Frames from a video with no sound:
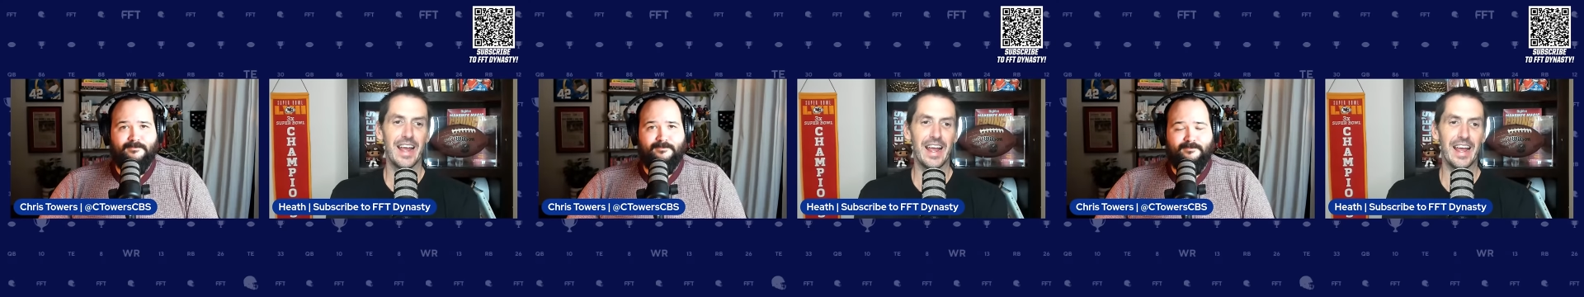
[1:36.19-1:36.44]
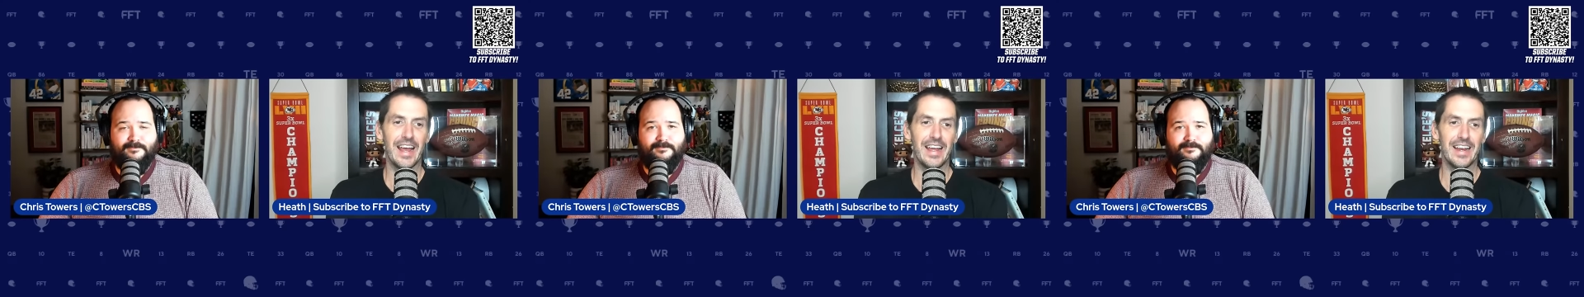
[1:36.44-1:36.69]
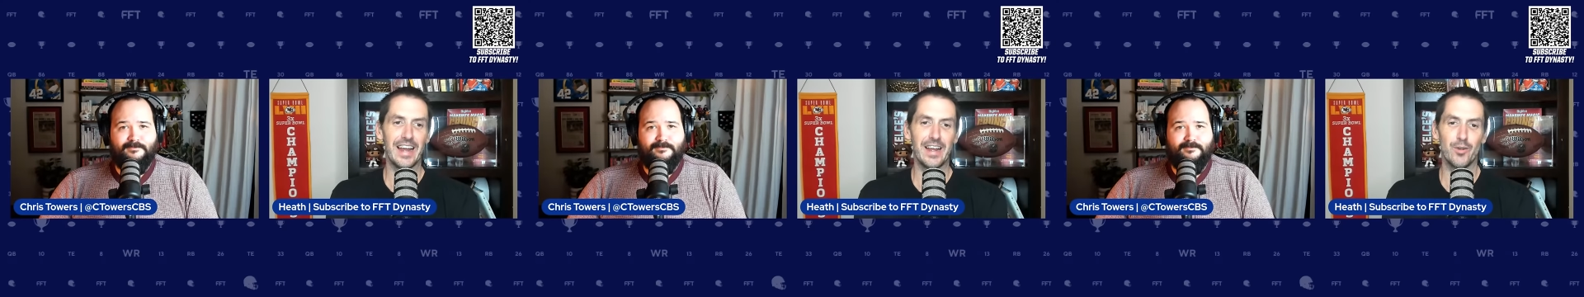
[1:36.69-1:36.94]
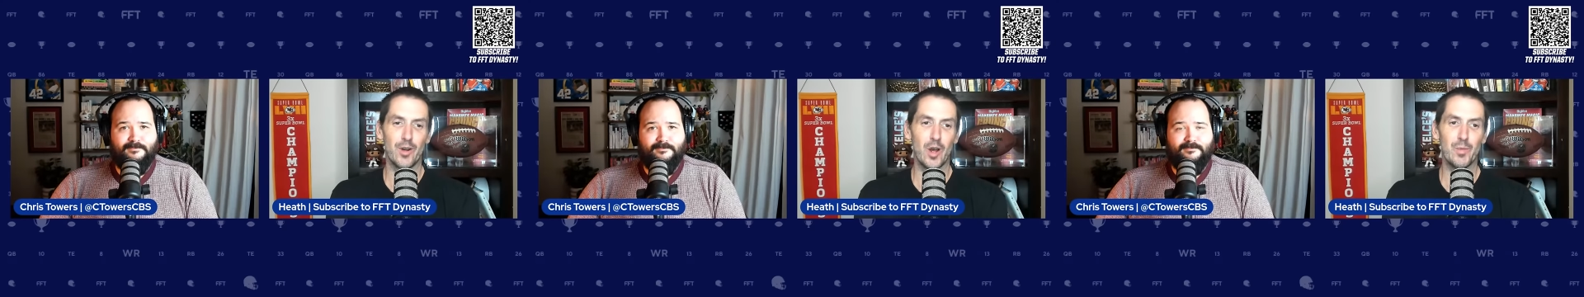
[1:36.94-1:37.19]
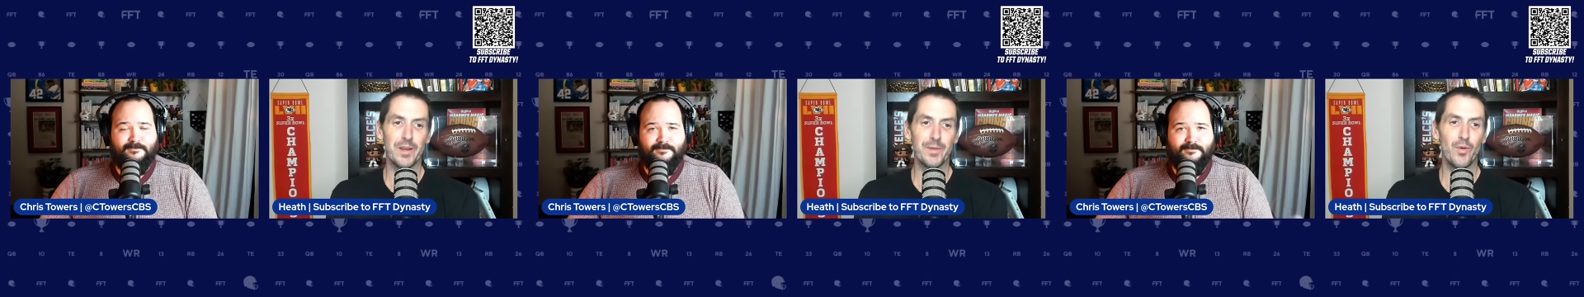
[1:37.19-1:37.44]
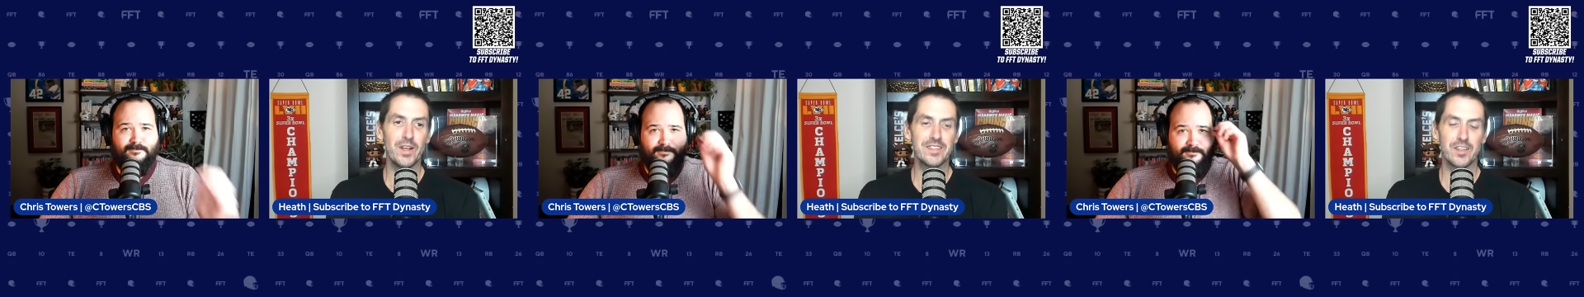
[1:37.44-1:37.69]
Speaker 1: And I don't know how many
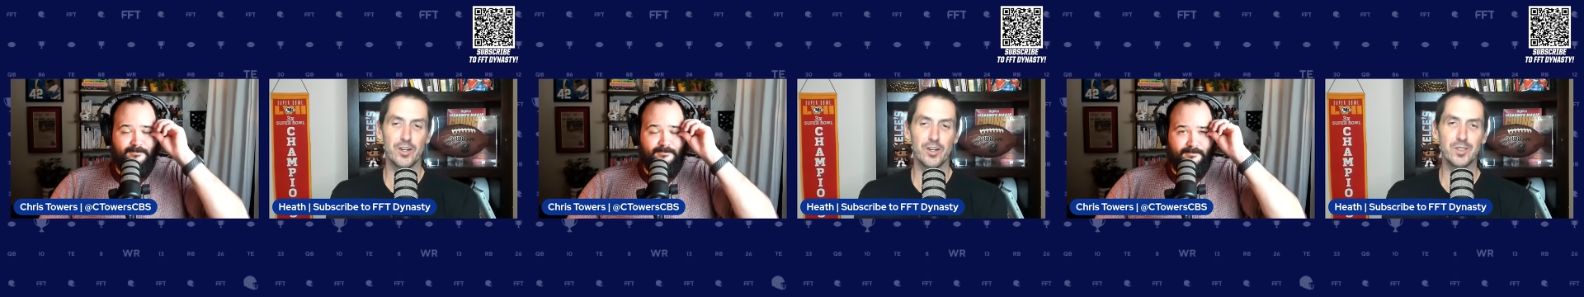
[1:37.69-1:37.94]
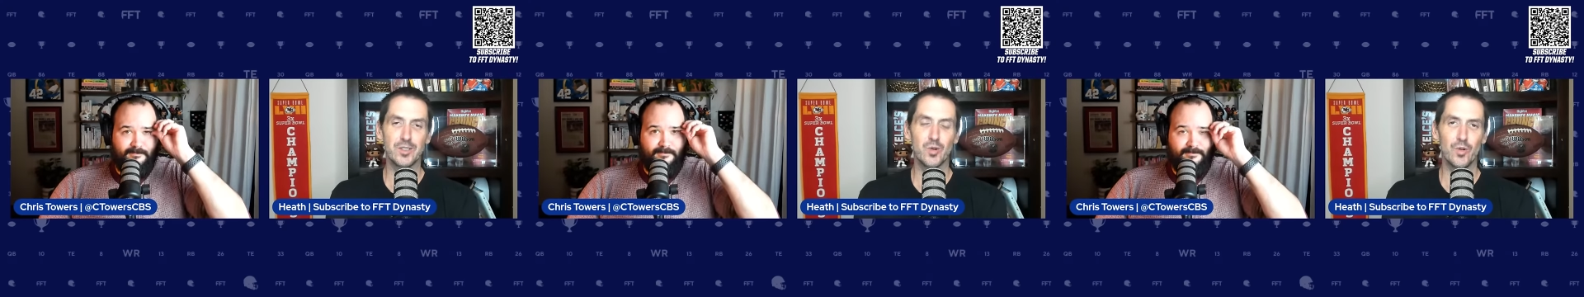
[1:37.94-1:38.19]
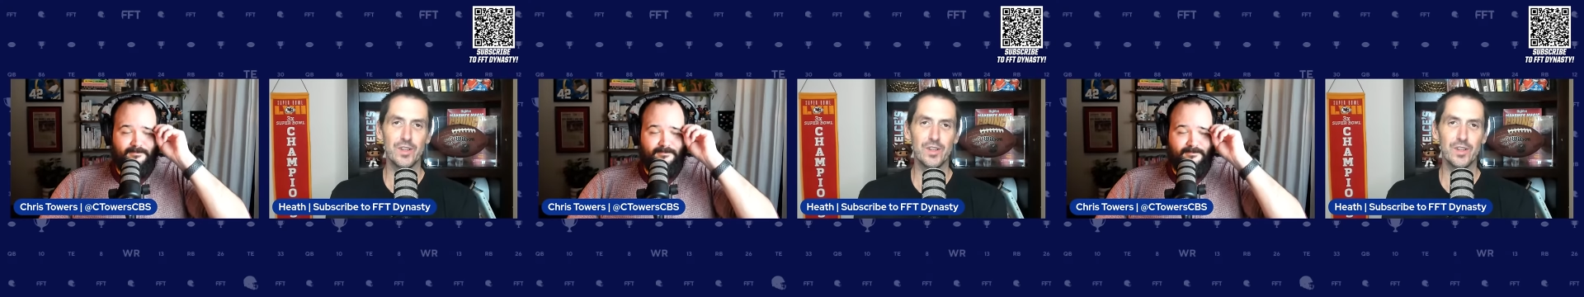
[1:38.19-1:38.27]
points they're going to score.